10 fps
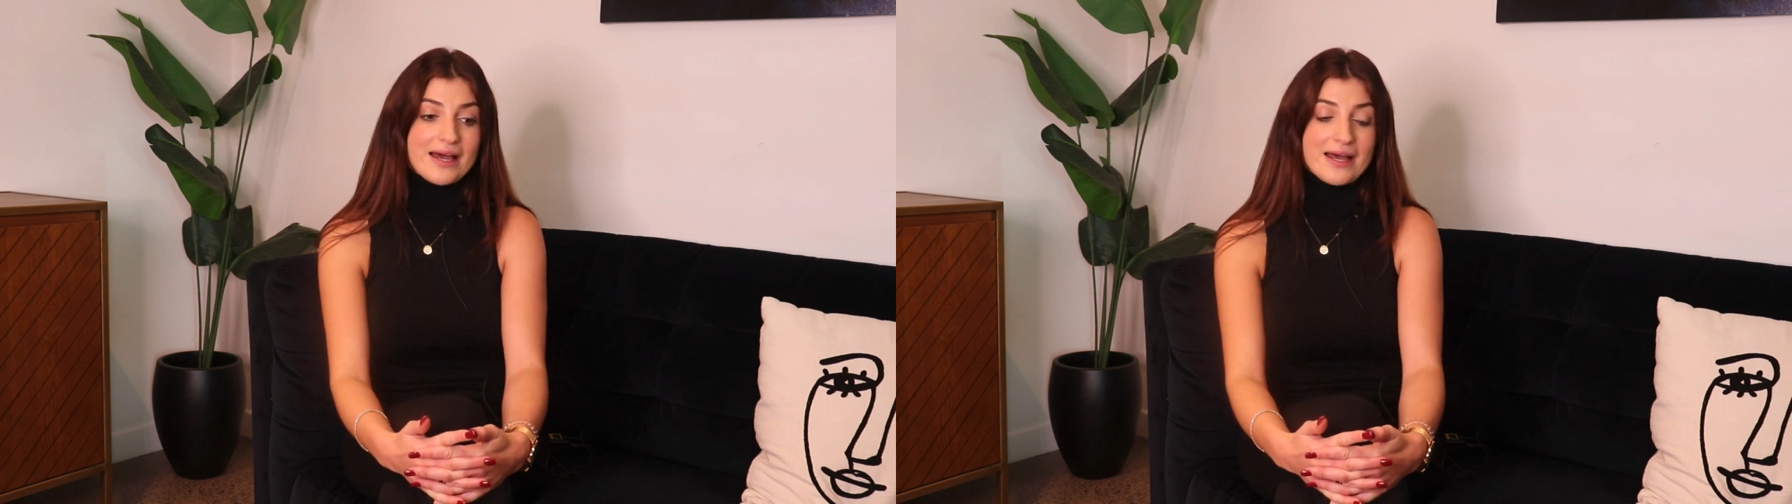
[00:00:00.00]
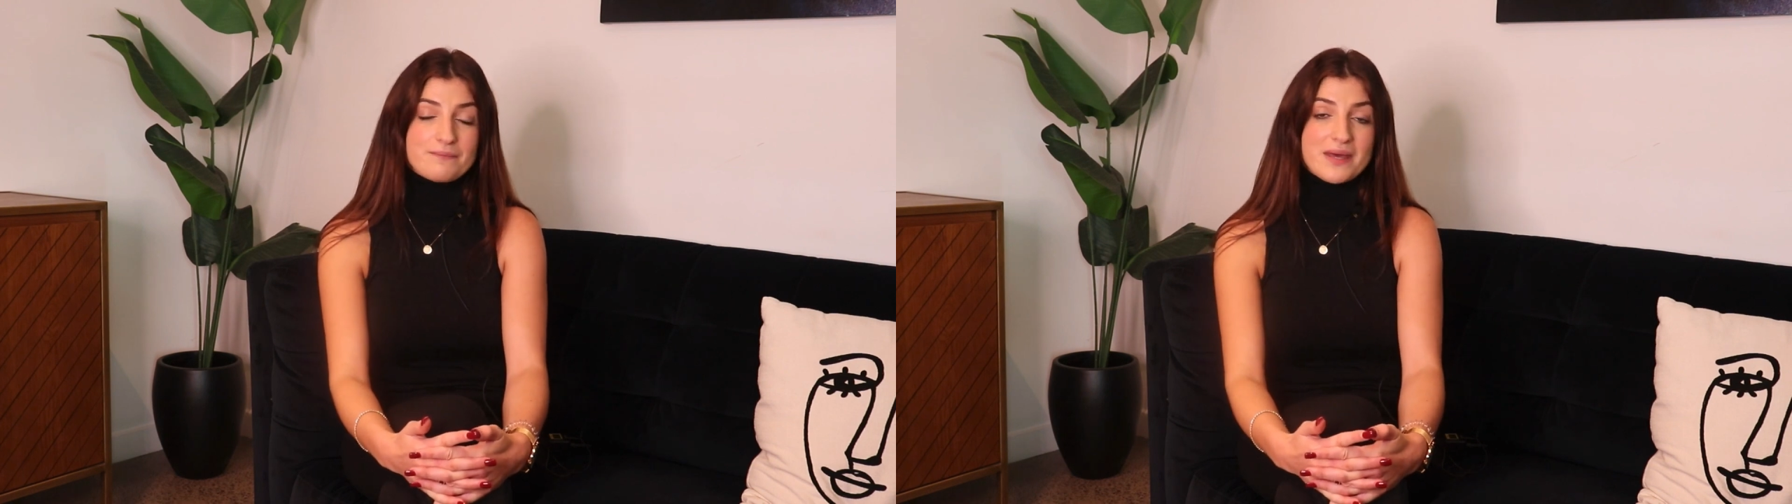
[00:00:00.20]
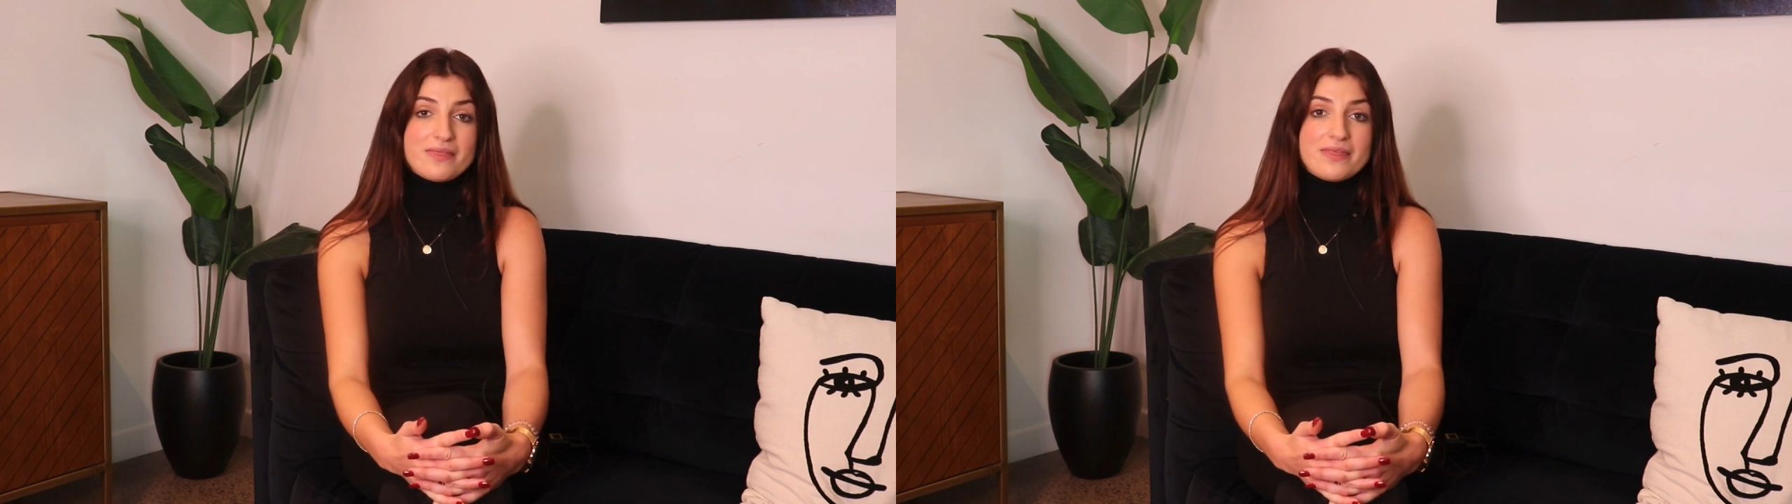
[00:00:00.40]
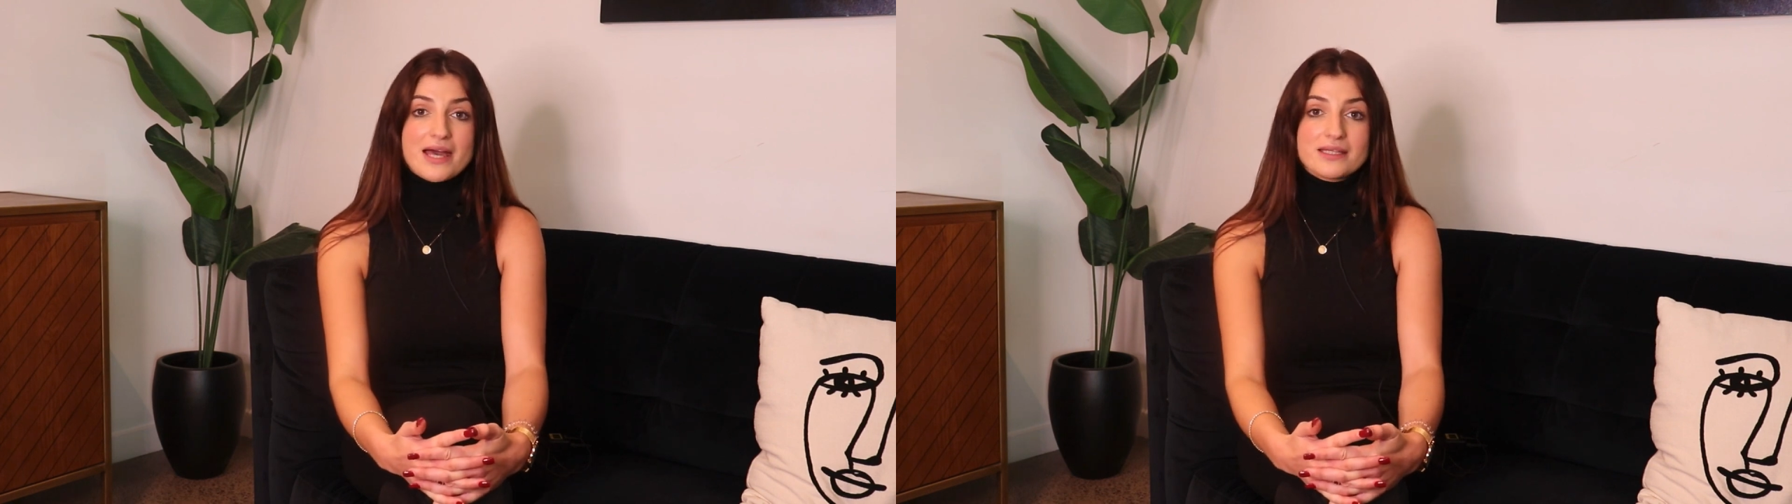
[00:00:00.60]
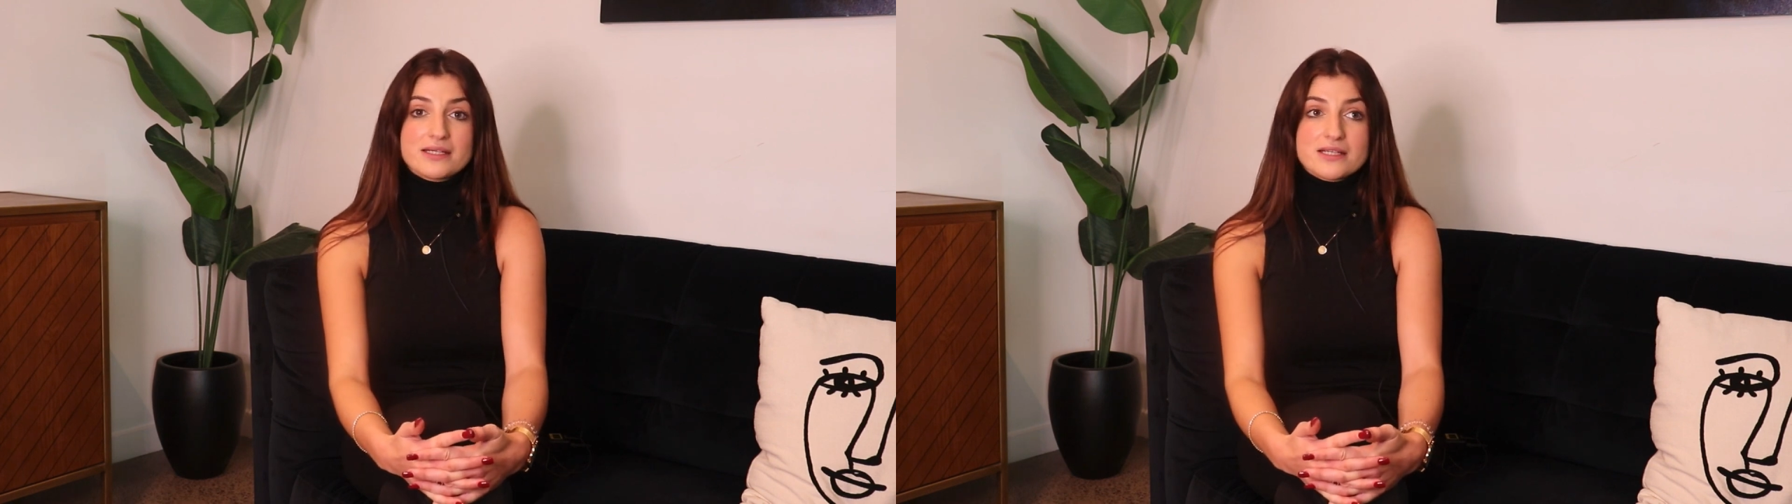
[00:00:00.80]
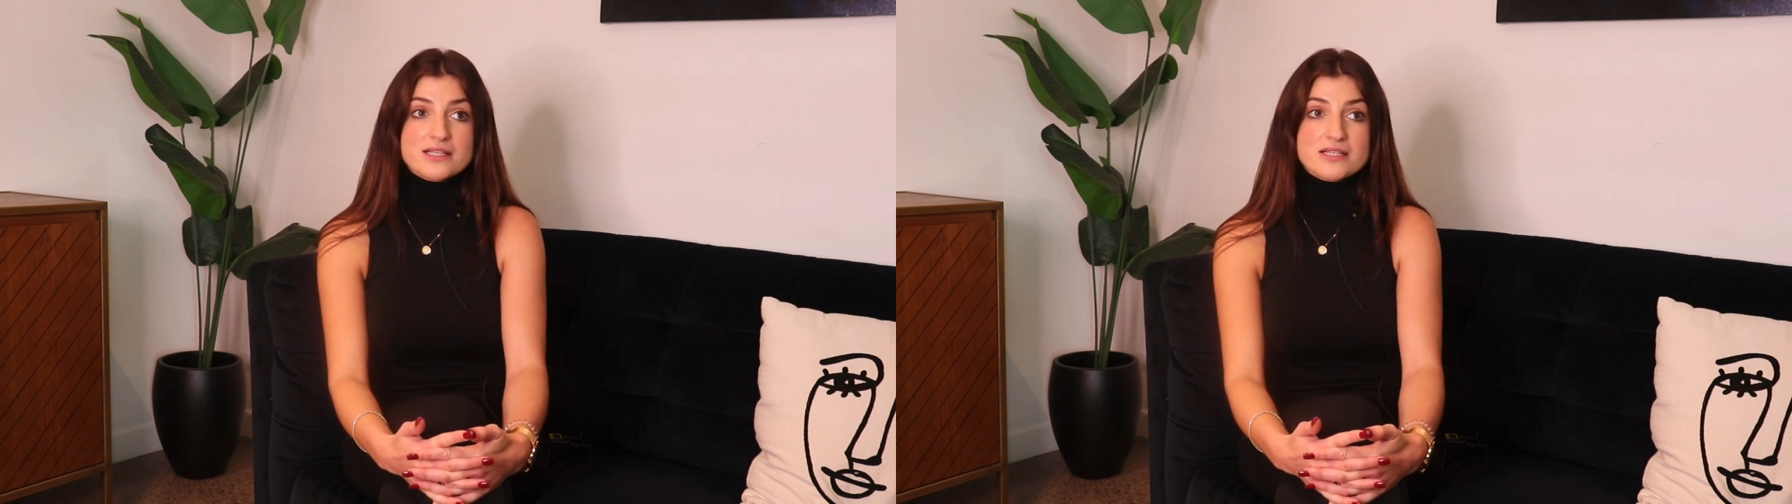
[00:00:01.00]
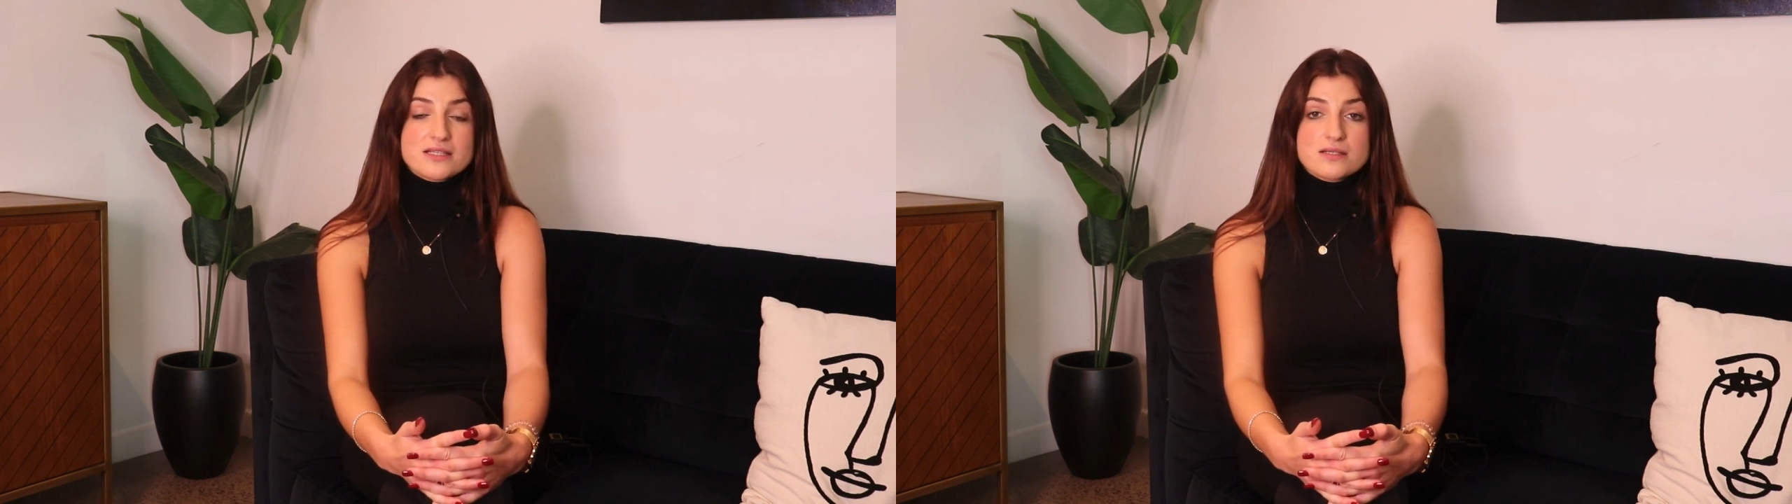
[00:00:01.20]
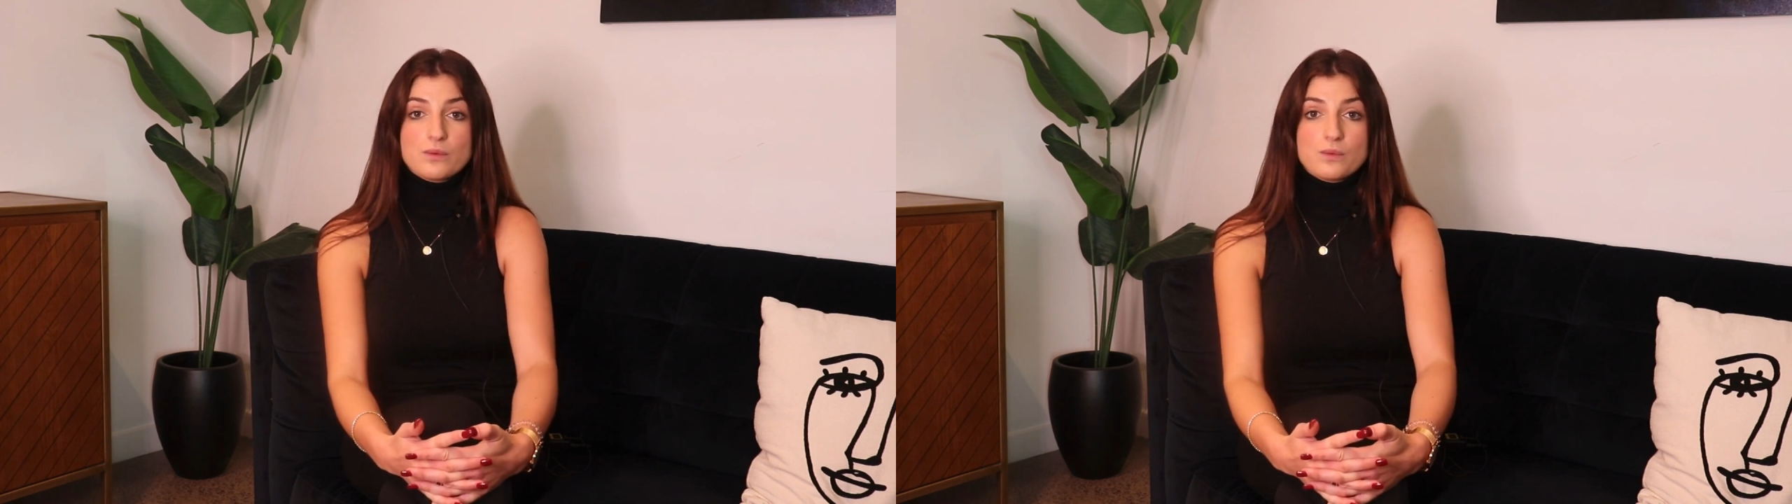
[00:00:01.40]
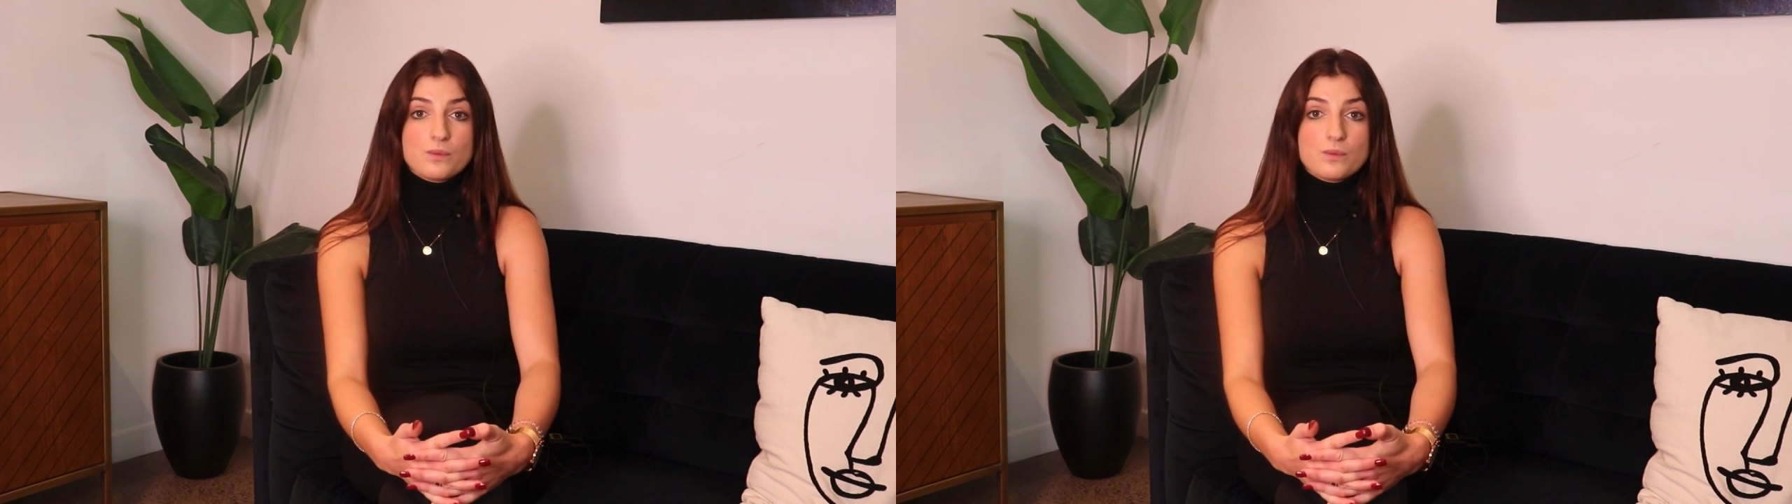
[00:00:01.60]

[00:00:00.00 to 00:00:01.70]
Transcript: Um, and that is